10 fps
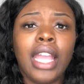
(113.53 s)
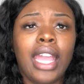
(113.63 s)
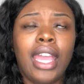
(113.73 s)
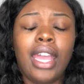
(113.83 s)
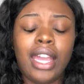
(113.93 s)

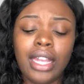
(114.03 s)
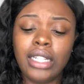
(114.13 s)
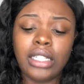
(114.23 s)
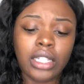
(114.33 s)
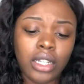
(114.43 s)

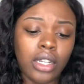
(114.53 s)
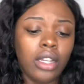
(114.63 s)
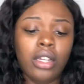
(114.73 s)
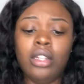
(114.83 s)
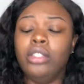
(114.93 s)
and
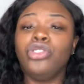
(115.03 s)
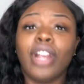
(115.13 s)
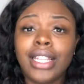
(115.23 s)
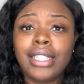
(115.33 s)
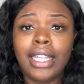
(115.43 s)

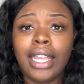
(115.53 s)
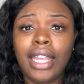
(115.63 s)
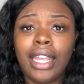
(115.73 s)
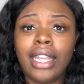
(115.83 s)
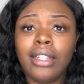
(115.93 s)

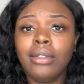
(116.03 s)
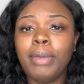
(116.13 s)
dressing,